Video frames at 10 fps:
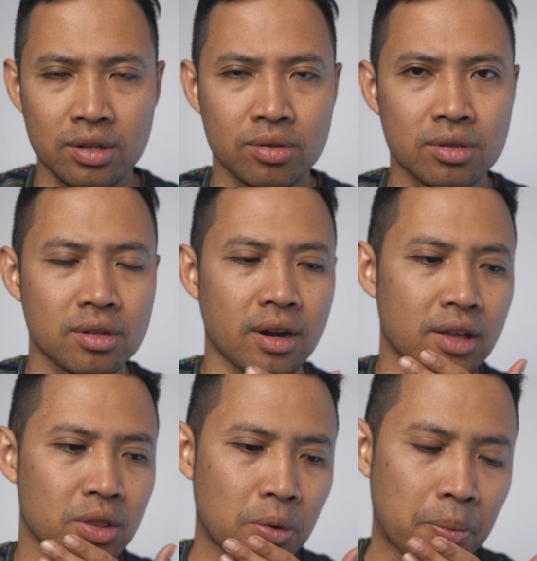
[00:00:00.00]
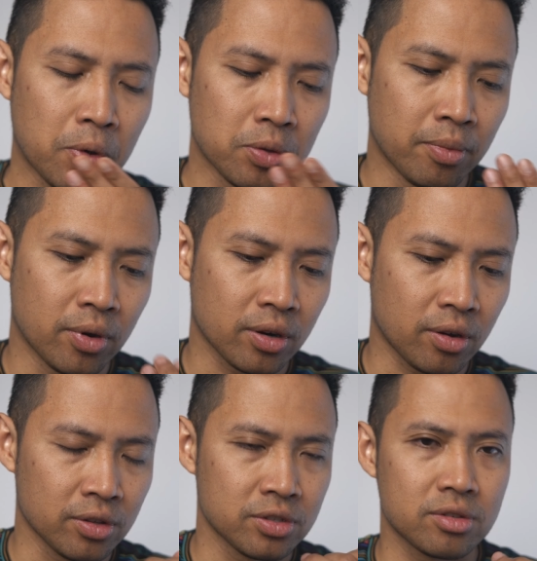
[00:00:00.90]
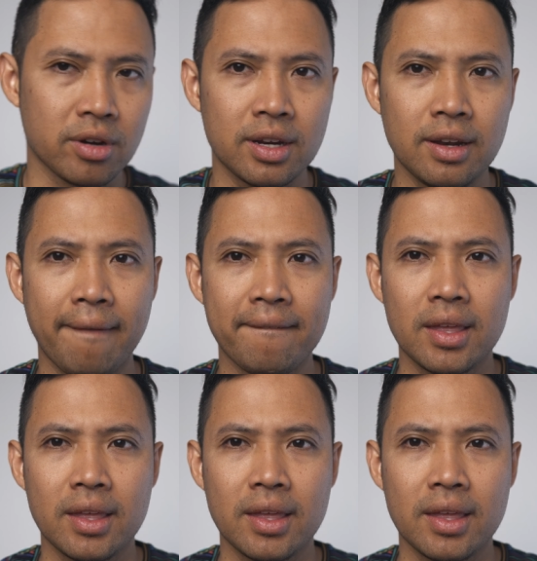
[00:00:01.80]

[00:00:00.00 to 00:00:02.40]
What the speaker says: you try to put more constraint,